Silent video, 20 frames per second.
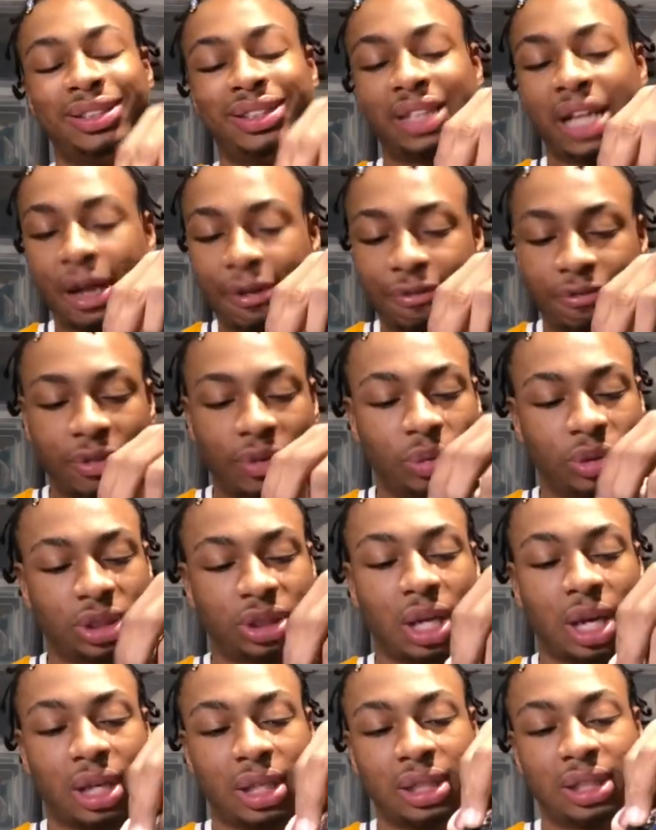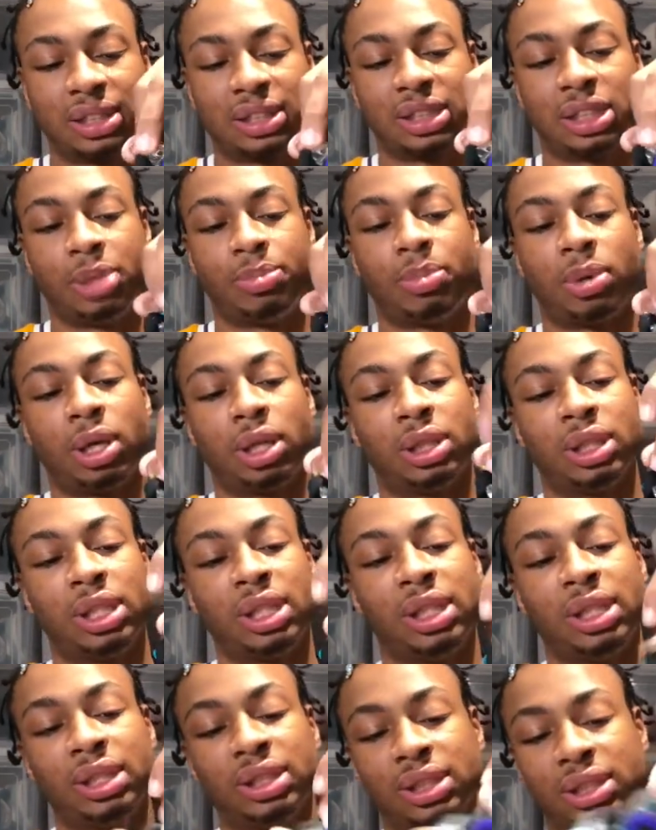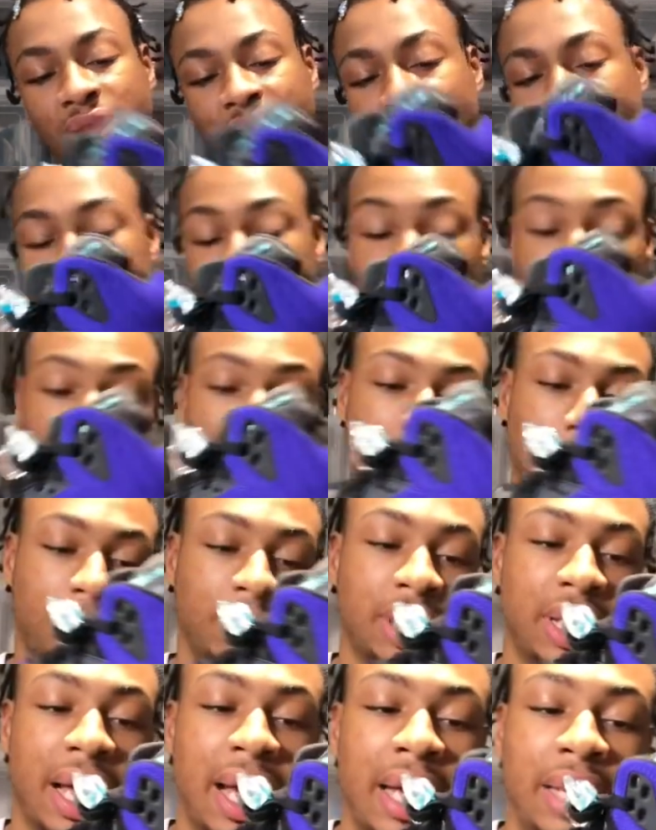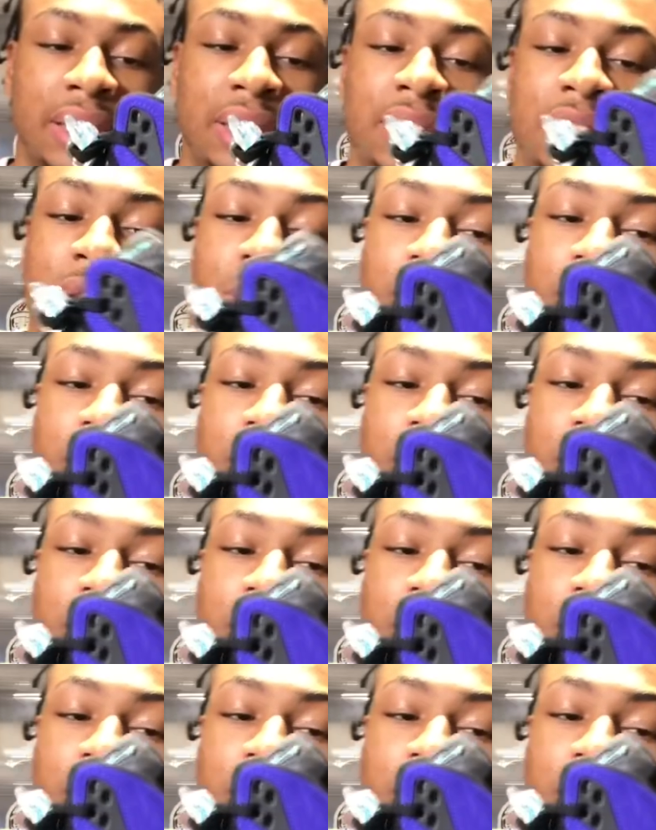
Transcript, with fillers: Definitely was not going to sleep on these. Definitely happy to add these to